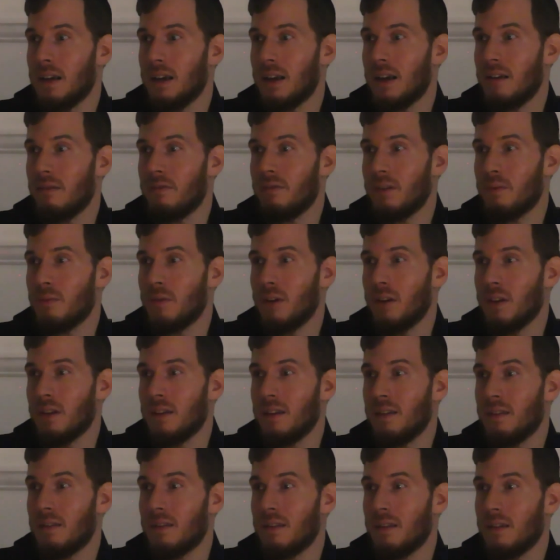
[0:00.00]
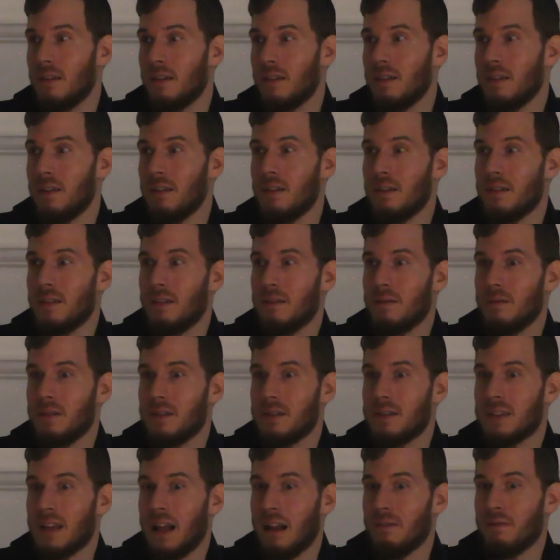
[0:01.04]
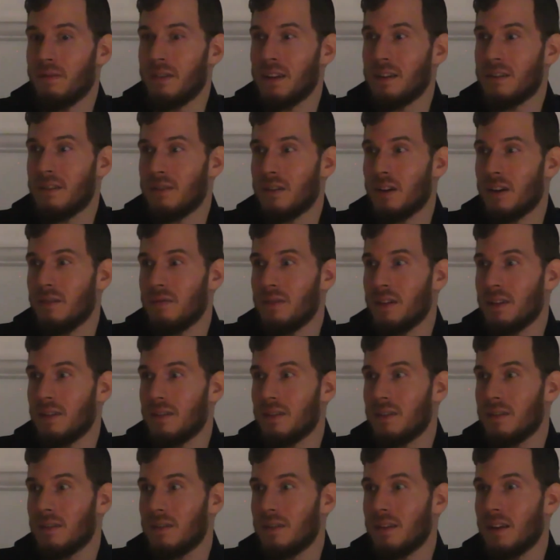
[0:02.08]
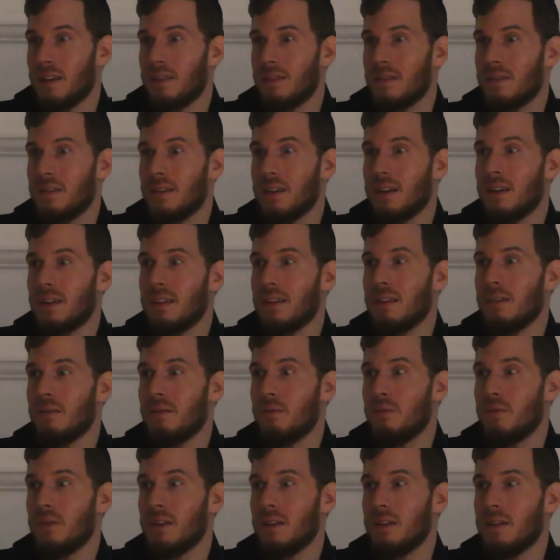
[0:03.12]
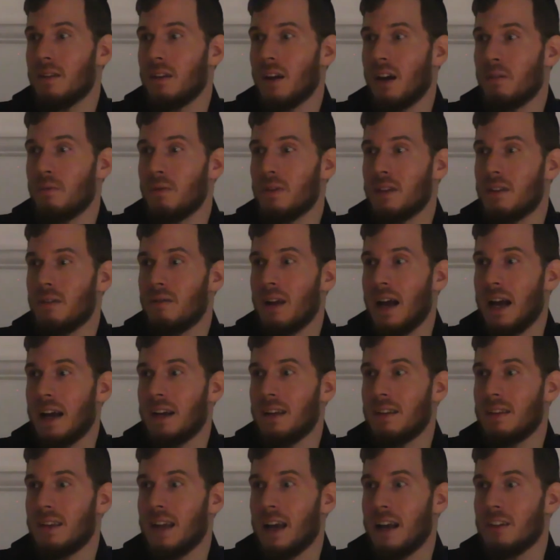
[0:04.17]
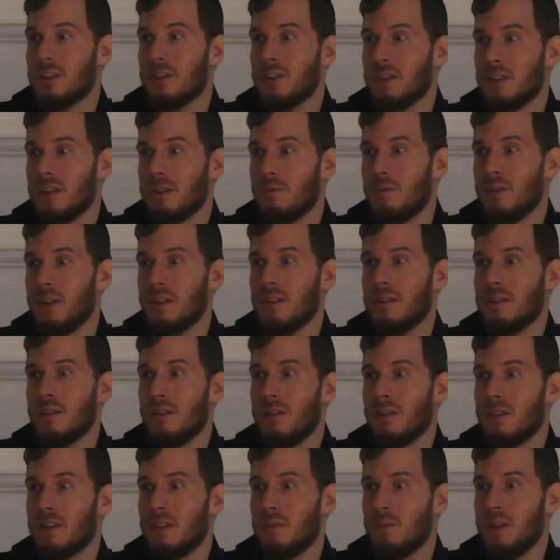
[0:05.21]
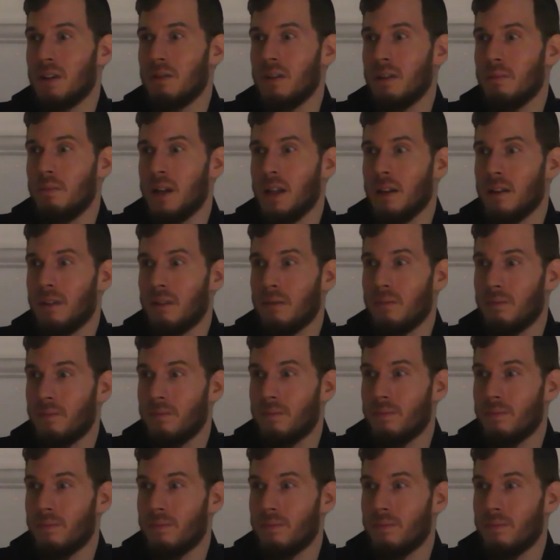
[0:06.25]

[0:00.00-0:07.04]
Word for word: And from all this selfless service that's done with the right intention, the world is going to be rebuilt.